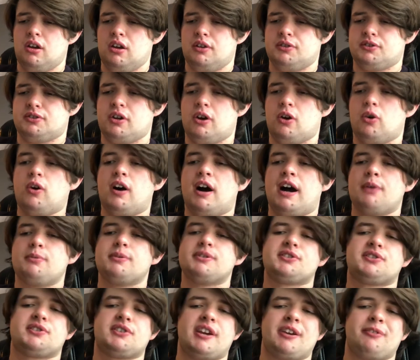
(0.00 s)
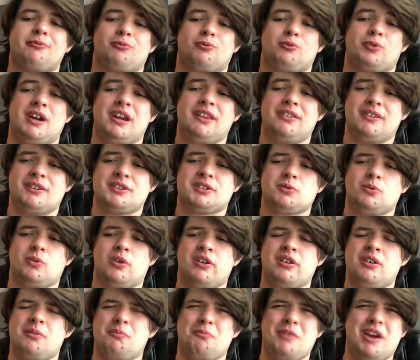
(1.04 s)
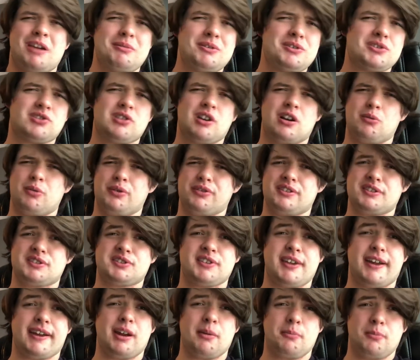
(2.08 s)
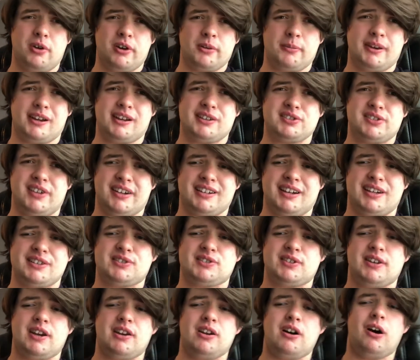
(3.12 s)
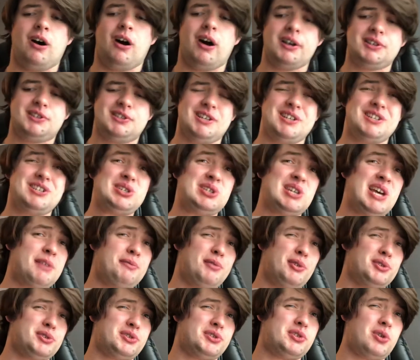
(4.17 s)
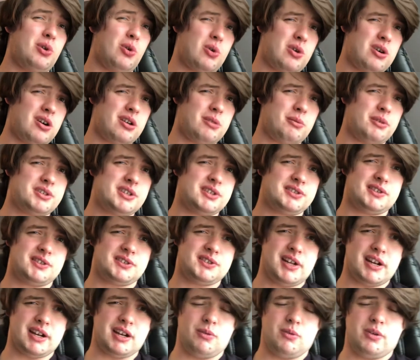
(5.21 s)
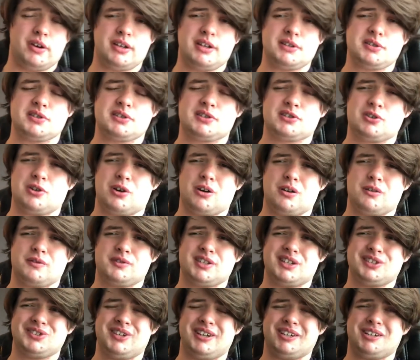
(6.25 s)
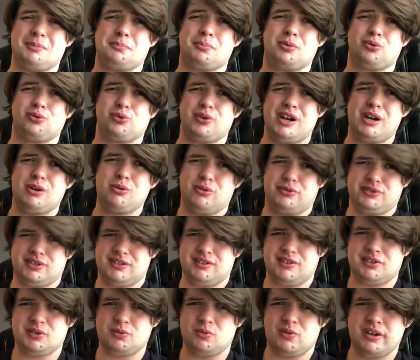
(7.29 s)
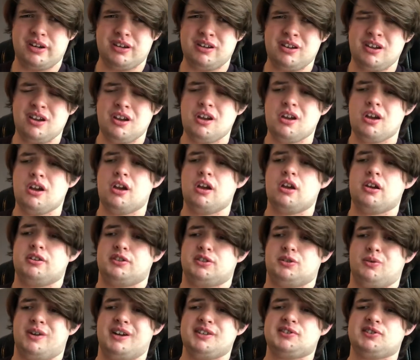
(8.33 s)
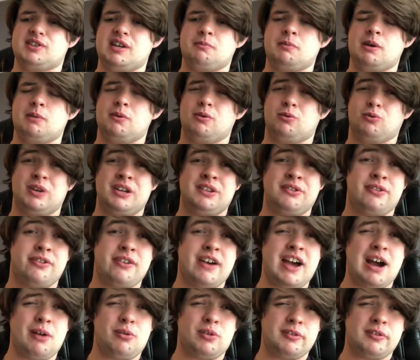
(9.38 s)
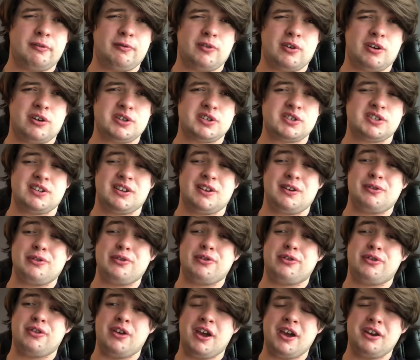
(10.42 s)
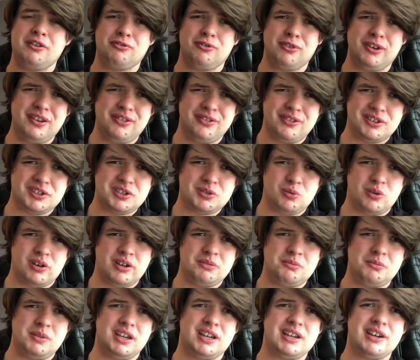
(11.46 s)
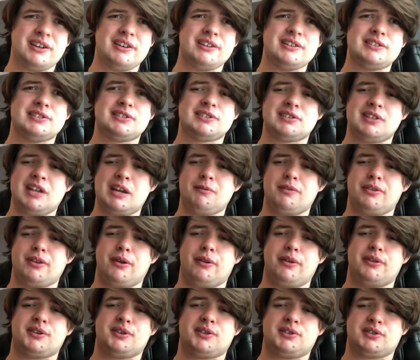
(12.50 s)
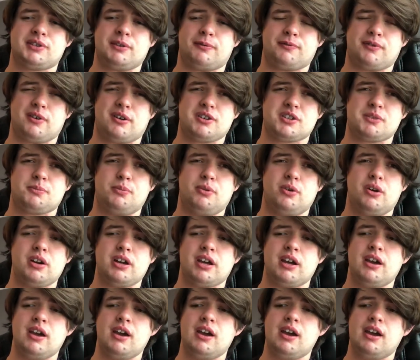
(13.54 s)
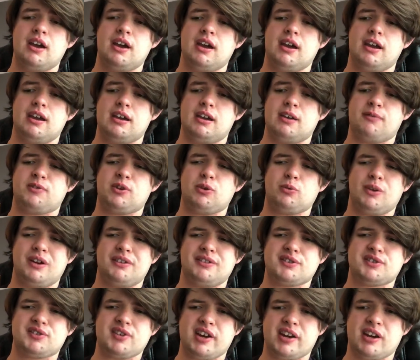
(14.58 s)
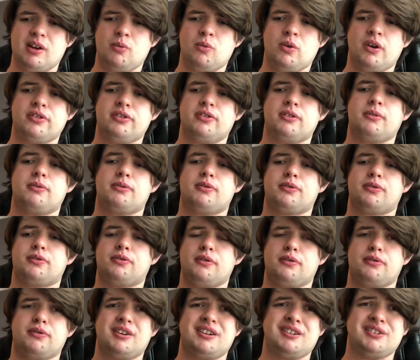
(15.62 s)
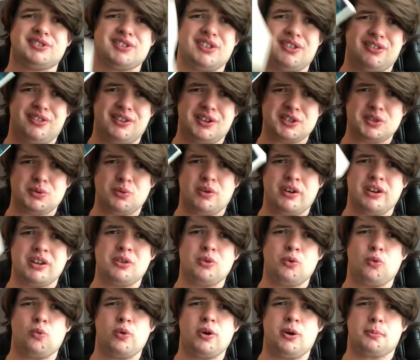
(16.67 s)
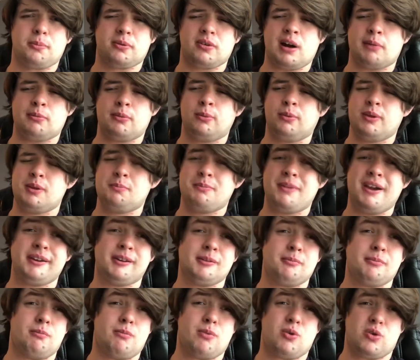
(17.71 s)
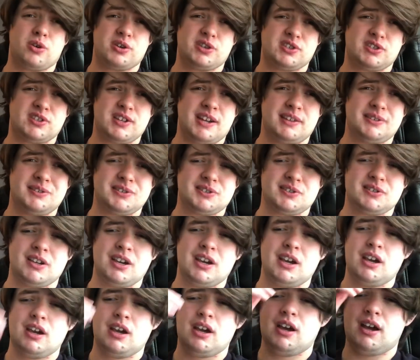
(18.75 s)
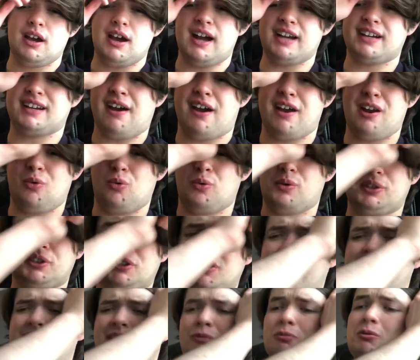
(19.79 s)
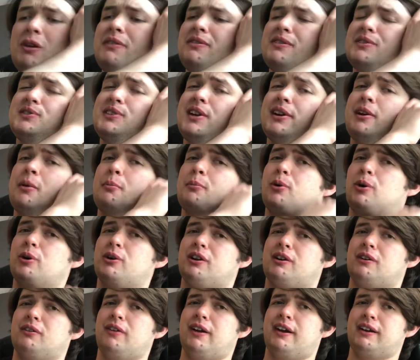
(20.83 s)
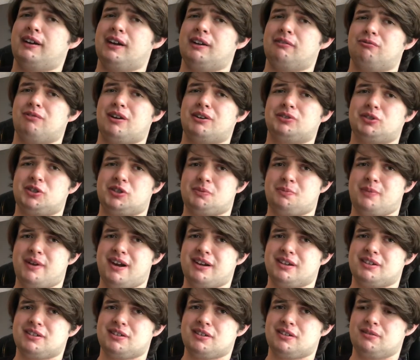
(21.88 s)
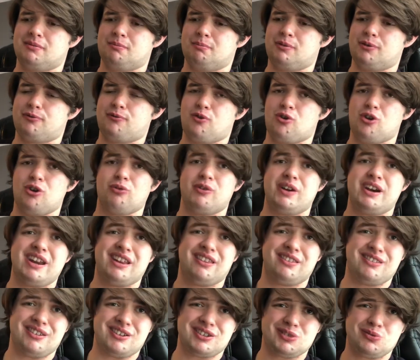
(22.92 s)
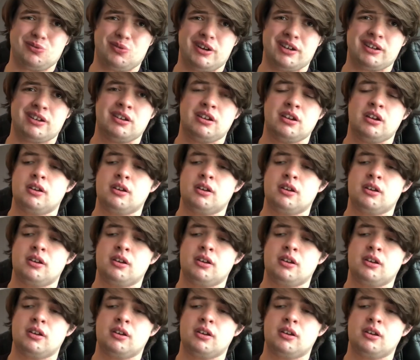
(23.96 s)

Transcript: So I would say read this one. Maybe start with the second book because, like I said, Haunted Devil's Door, which is the second one, it serves as like a prequel to this one. So I'd say maybe read that first, then read this one because even though this is the first book, if you read the second one, the, the things in this one will probably make more sense. I kind of wish I had read the second book, like in retrospect, before reading this one.